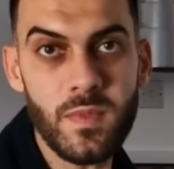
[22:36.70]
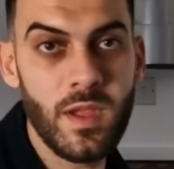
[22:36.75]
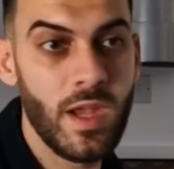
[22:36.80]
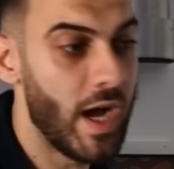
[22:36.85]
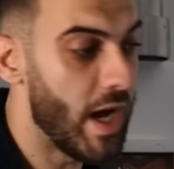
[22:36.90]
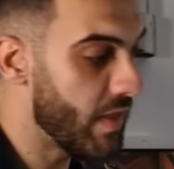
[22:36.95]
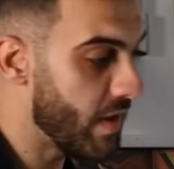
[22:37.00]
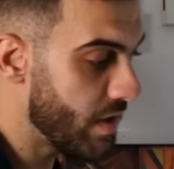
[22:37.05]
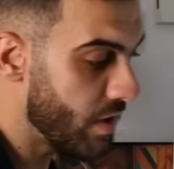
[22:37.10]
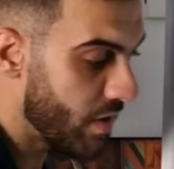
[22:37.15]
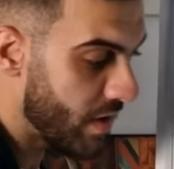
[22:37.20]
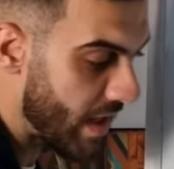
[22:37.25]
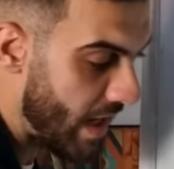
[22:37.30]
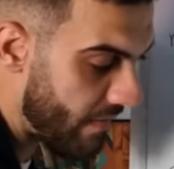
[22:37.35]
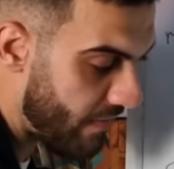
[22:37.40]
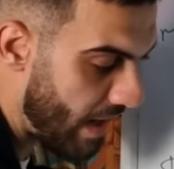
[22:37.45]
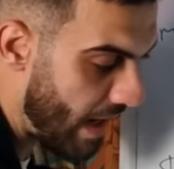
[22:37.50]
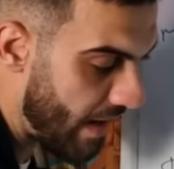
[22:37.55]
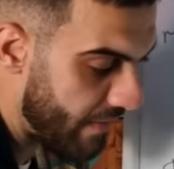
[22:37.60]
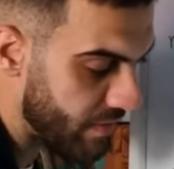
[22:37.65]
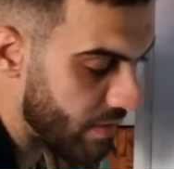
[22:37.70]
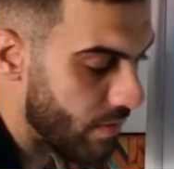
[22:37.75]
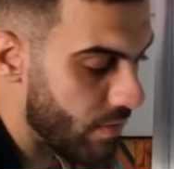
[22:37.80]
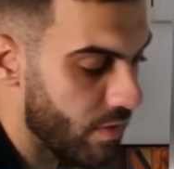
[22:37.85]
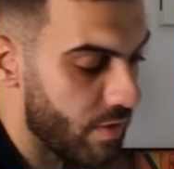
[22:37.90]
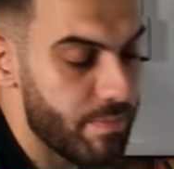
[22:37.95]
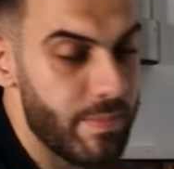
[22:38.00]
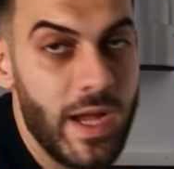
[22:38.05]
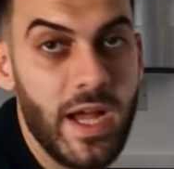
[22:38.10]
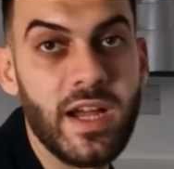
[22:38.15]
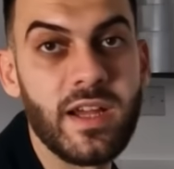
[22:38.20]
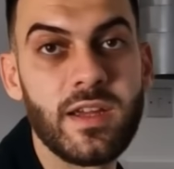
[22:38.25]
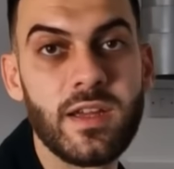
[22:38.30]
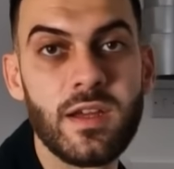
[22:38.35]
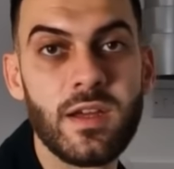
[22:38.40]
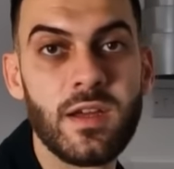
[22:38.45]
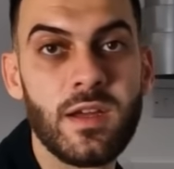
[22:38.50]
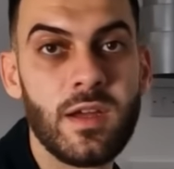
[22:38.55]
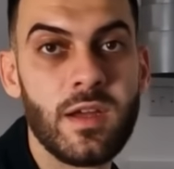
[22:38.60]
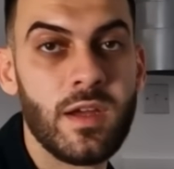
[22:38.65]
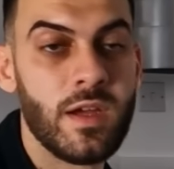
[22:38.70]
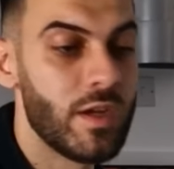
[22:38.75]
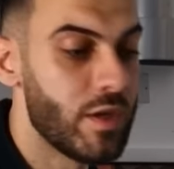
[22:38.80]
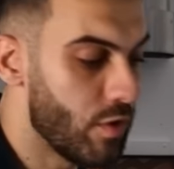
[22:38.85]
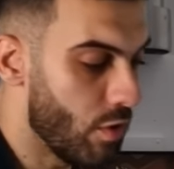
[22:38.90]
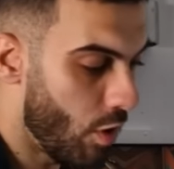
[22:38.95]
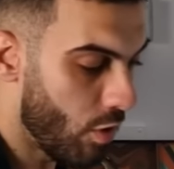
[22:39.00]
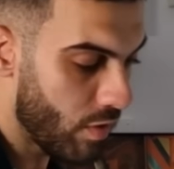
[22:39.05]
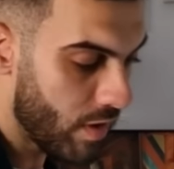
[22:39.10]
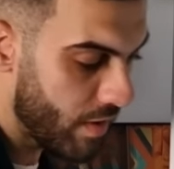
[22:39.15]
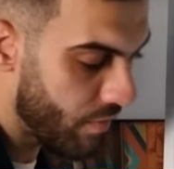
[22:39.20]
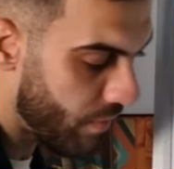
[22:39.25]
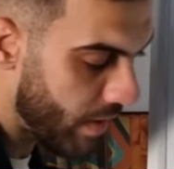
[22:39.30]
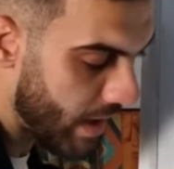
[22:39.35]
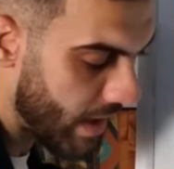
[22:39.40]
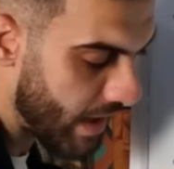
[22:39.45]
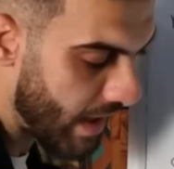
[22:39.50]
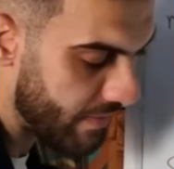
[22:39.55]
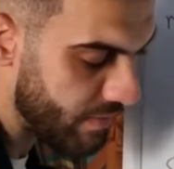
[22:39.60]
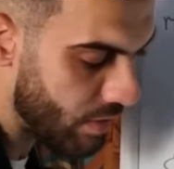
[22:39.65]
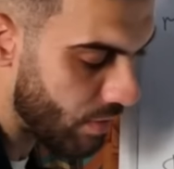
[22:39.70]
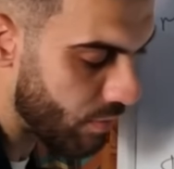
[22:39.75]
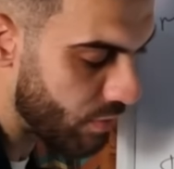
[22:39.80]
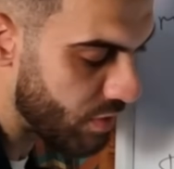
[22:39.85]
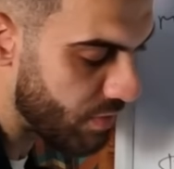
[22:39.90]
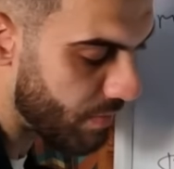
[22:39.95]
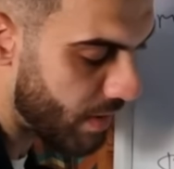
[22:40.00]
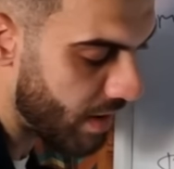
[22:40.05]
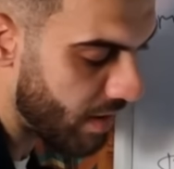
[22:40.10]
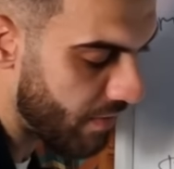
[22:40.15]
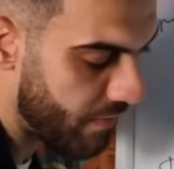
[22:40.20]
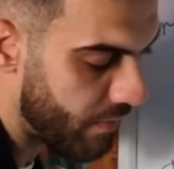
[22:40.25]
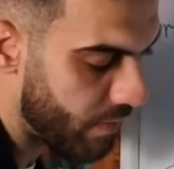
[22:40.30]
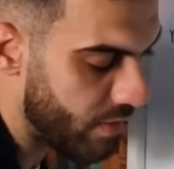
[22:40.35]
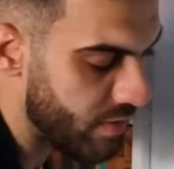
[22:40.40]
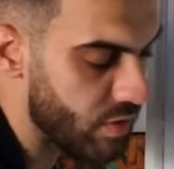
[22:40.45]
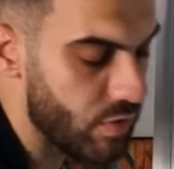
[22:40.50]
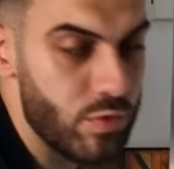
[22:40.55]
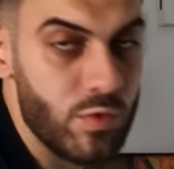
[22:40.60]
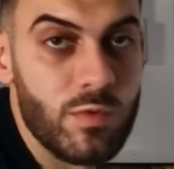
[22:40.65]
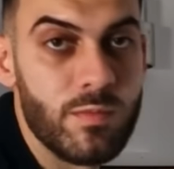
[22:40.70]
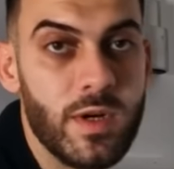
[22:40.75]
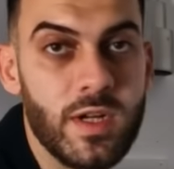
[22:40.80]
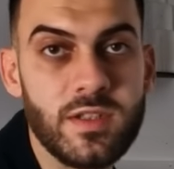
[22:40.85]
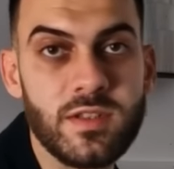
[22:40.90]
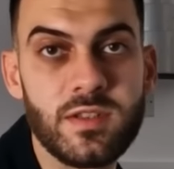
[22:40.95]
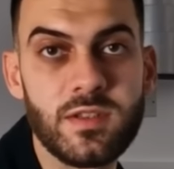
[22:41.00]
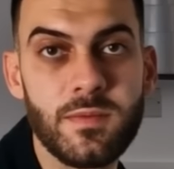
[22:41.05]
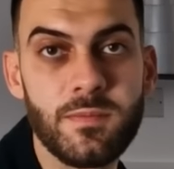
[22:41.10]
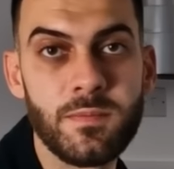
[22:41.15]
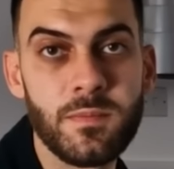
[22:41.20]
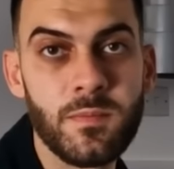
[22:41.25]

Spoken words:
And then you never have to look back. You only really have to lose money the first 2 months.